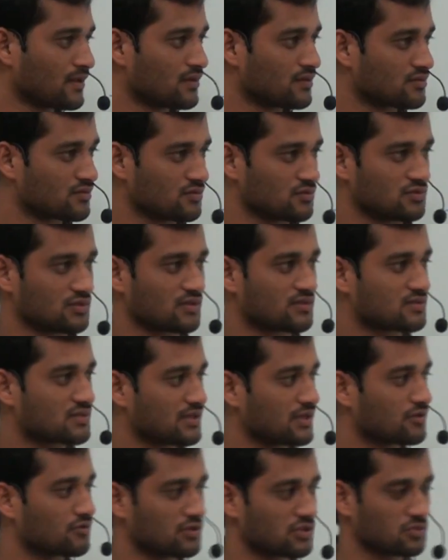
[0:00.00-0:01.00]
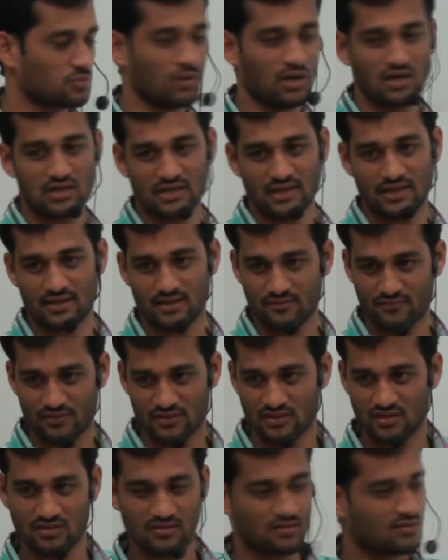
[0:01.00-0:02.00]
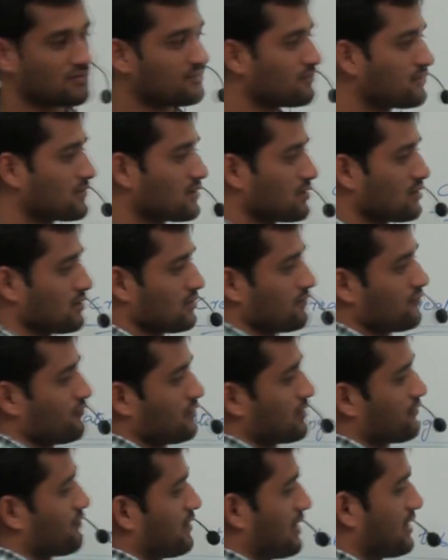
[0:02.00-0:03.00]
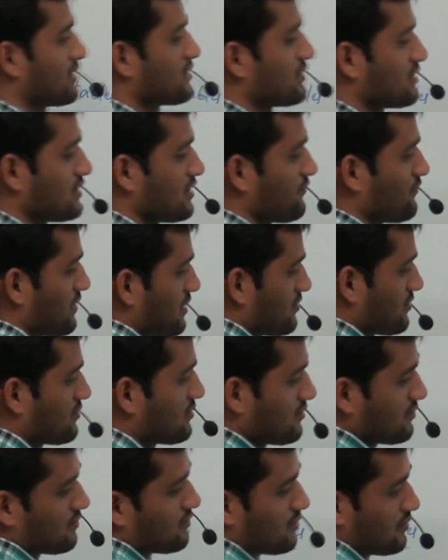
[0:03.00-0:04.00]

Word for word: so just take one small diagram for this, uh, for finding the difference.